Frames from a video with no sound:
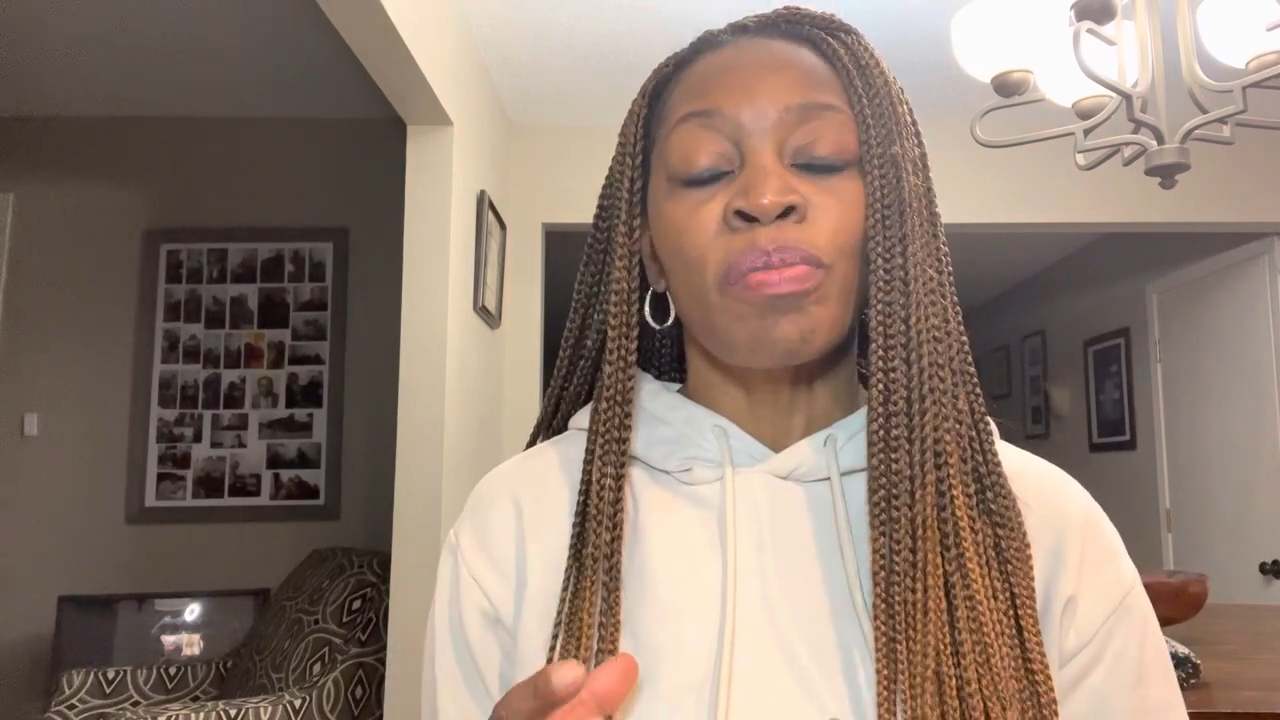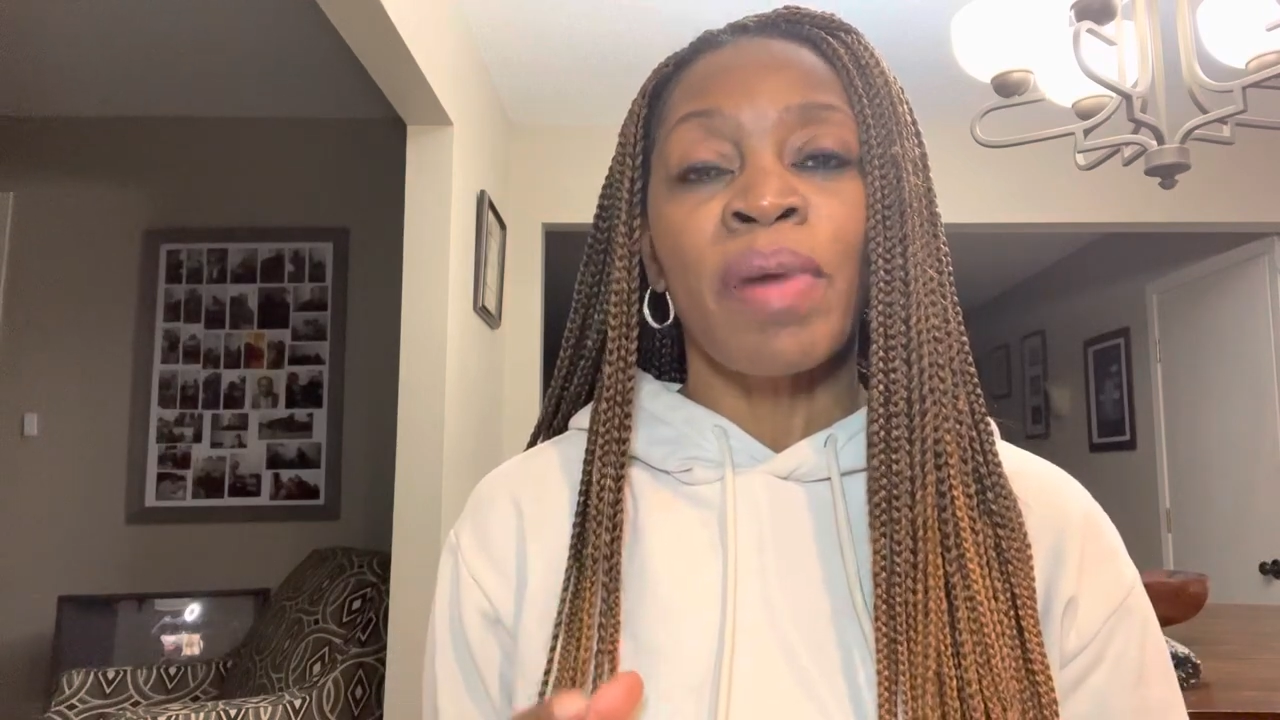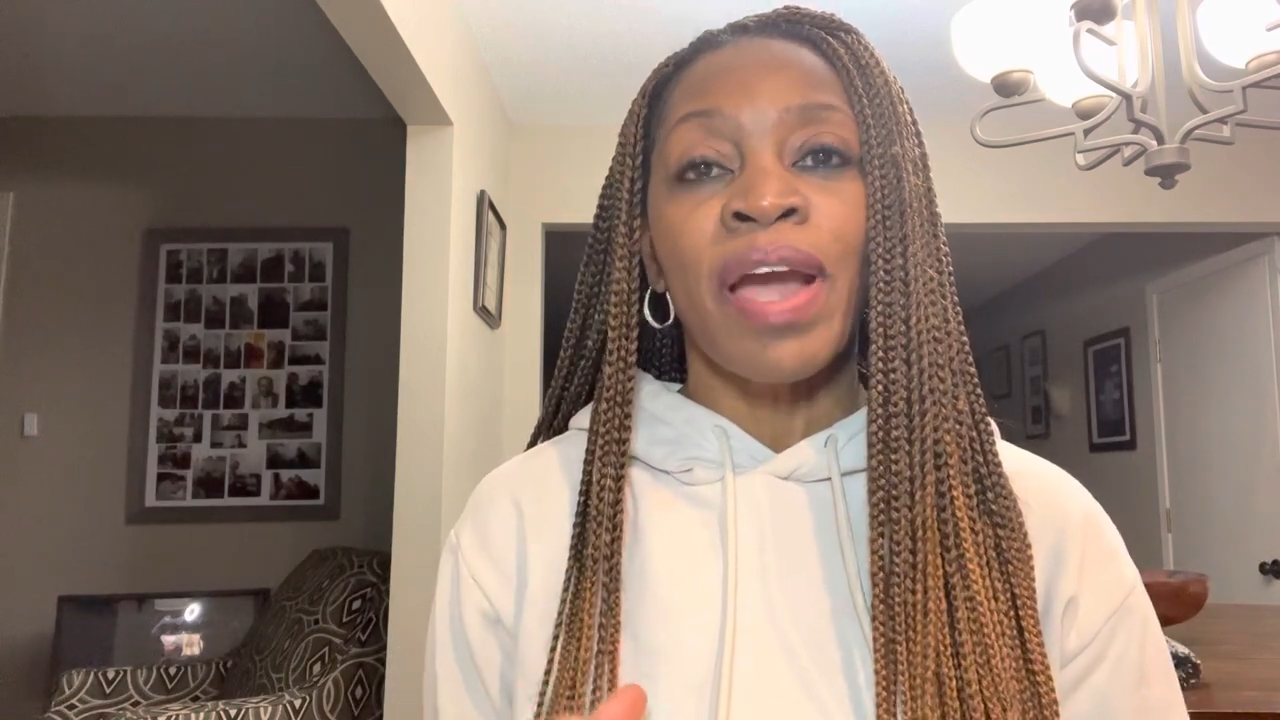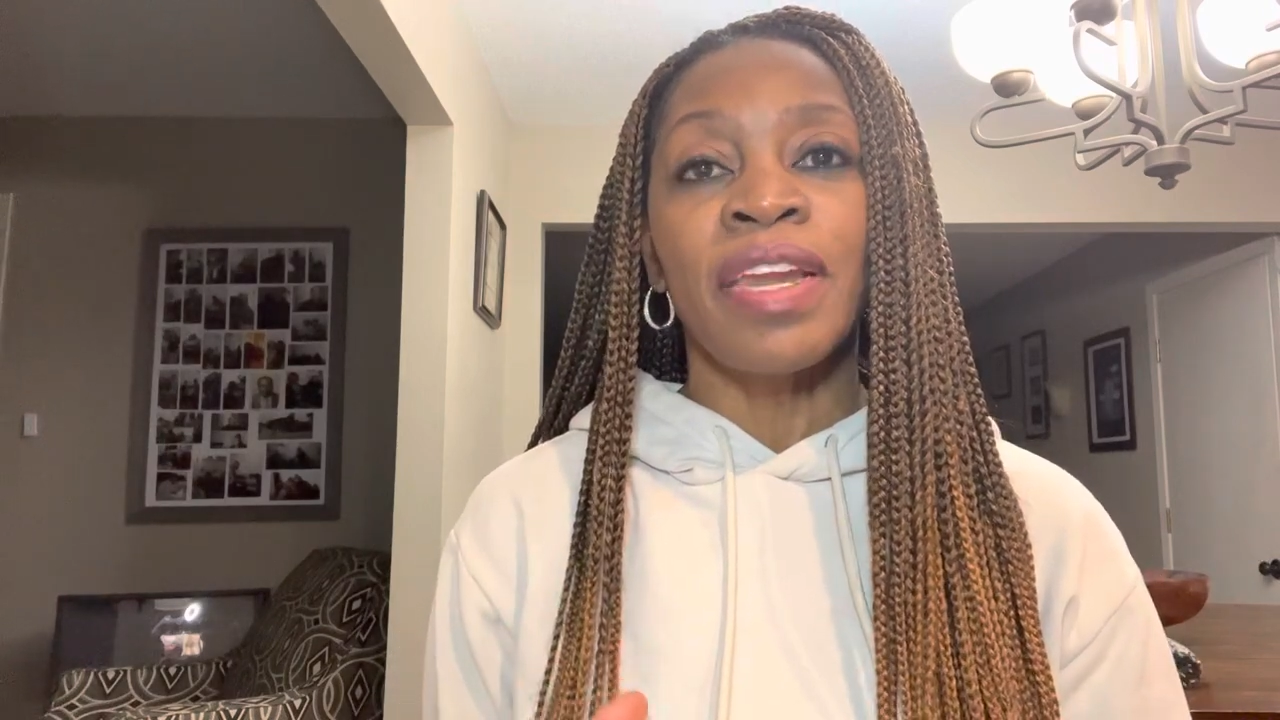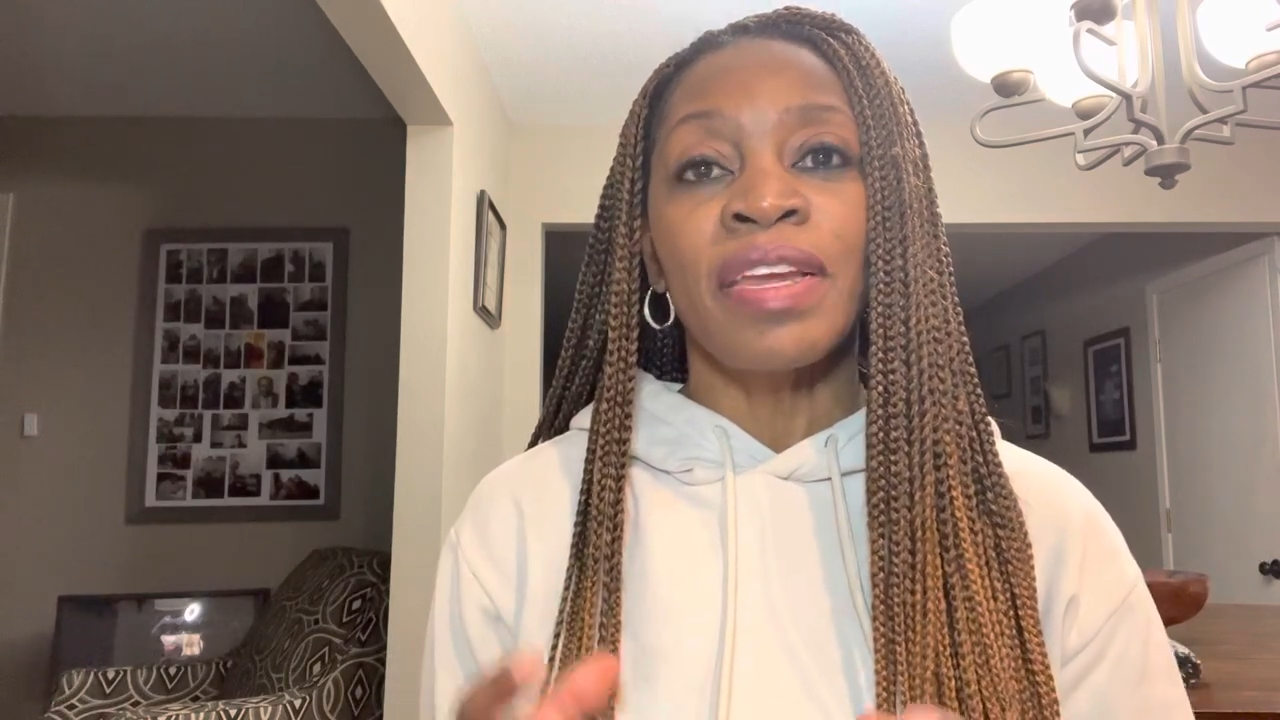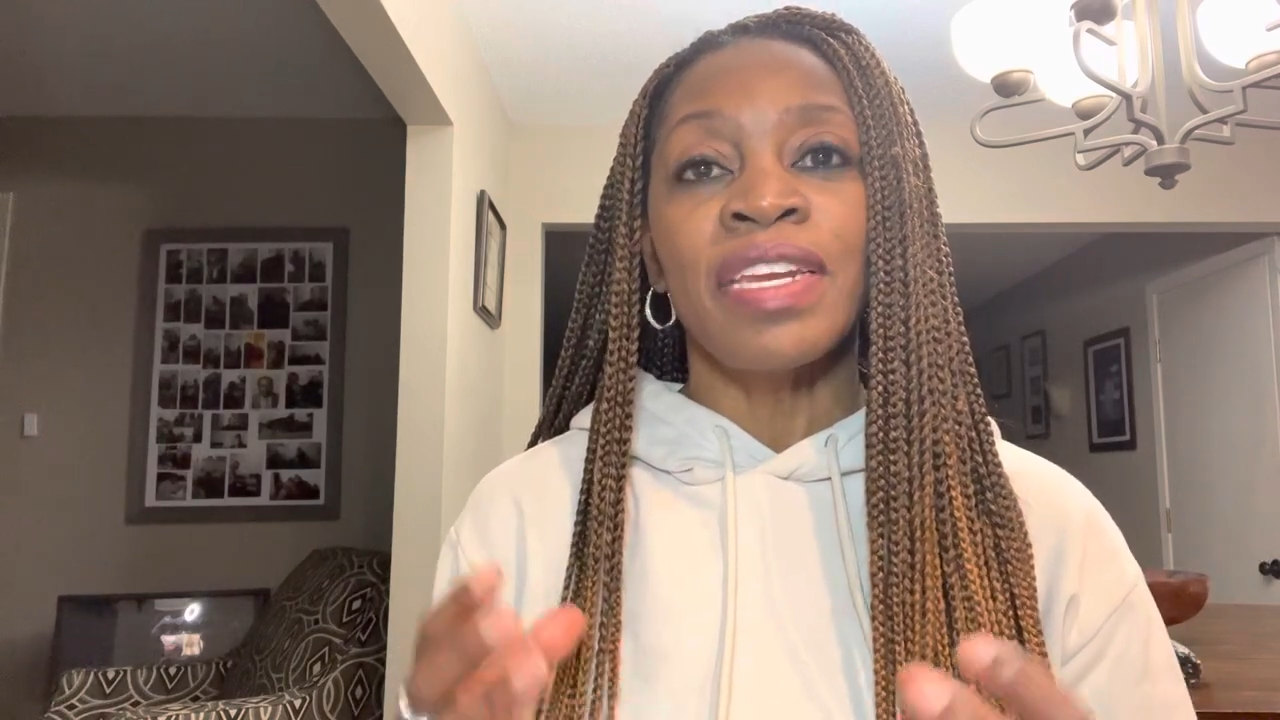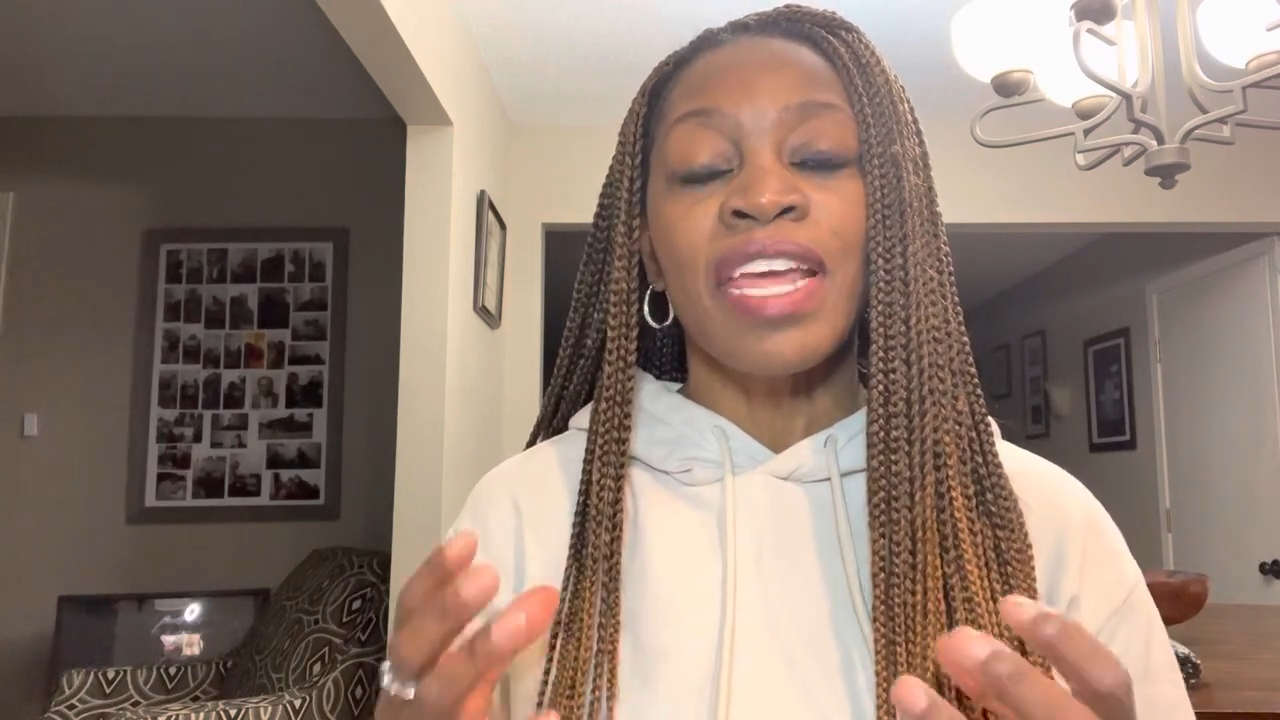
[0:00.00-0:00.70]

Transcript: mind an